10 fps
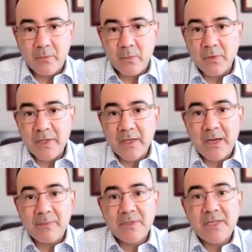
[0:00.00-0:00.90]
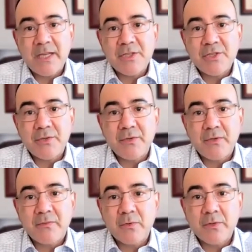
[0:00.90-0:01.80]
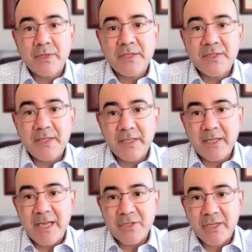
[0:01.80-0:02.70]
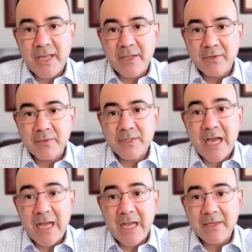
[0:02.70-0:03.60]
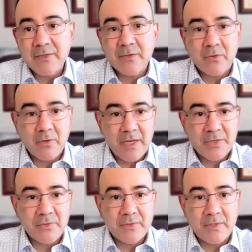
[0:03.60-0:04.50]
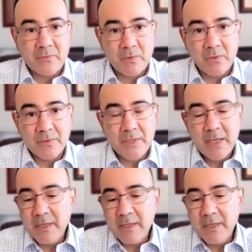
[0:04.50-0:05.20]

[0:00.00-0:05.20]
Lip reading: worthy compensation for ECE educators tied to credentials and roles.